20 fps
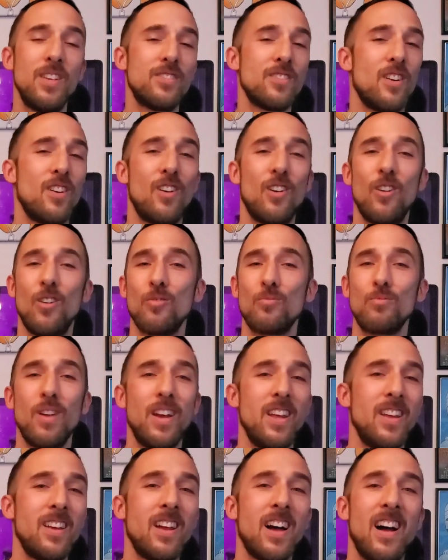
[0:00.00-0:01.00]
He's
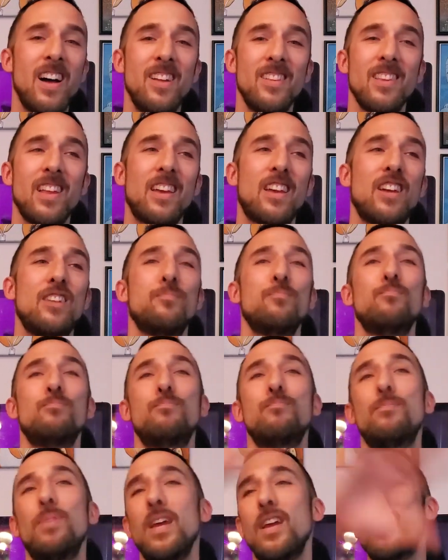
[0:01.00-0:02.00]
already got like a
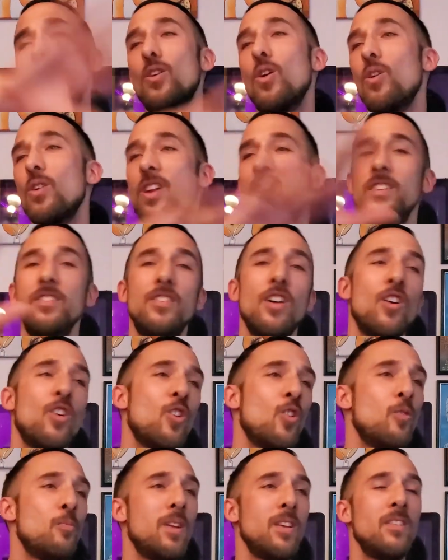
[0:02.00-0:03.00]
big golden
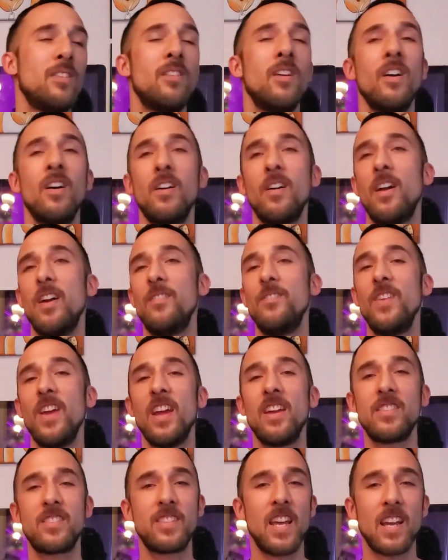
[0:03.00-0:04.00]
dome and
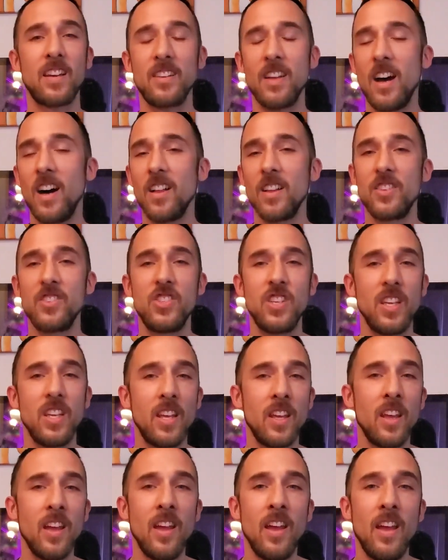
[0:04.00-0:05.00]
advanced
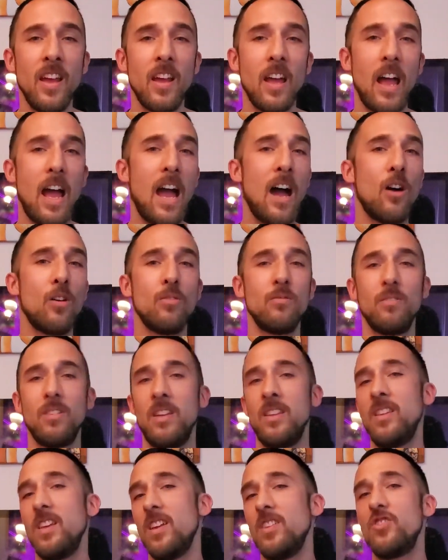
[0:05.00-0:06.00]
technology out
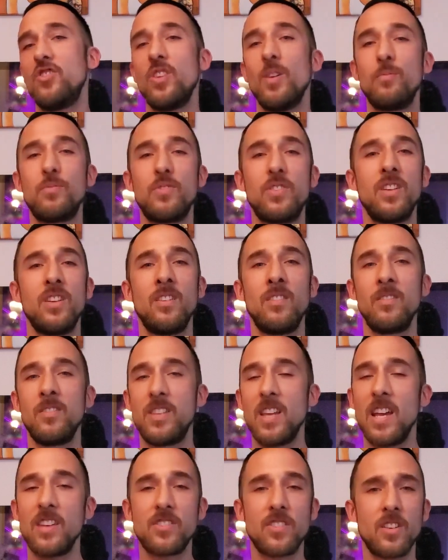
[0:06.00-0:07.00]
in the Egyptian
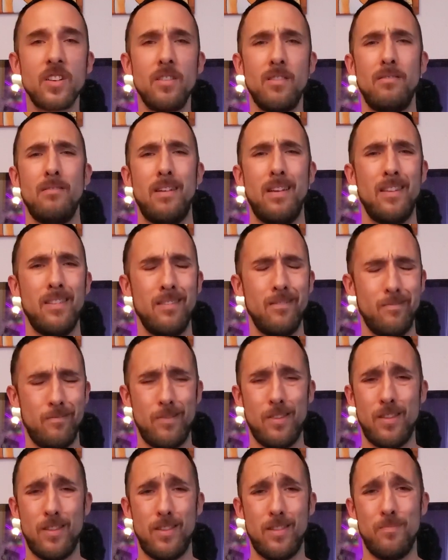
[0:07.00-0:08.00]
desert, and
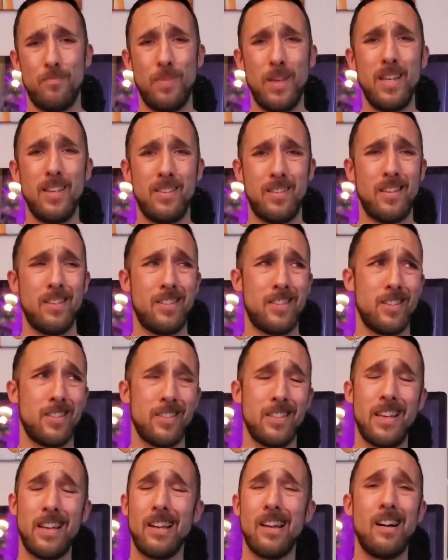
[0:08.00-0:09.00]
Beast is
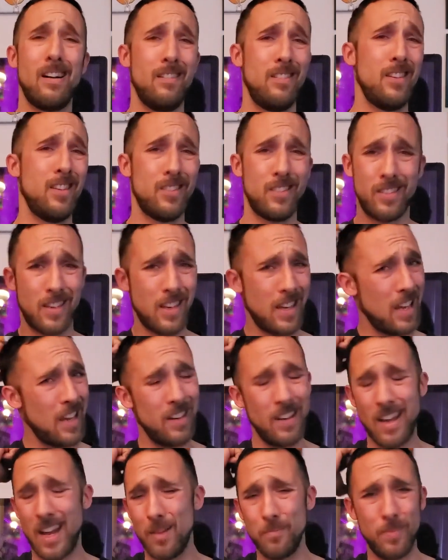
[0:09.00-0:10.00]
just like, oh, this
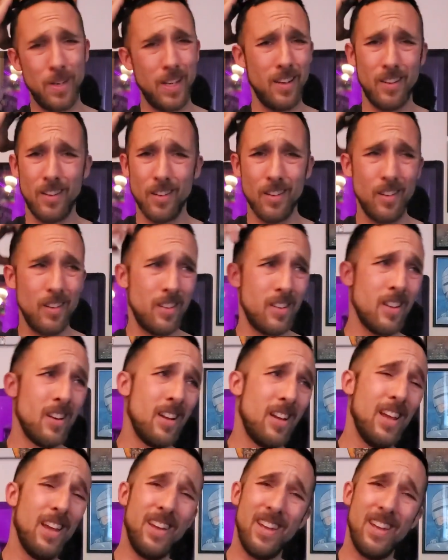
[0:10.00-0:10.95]
cannot be good.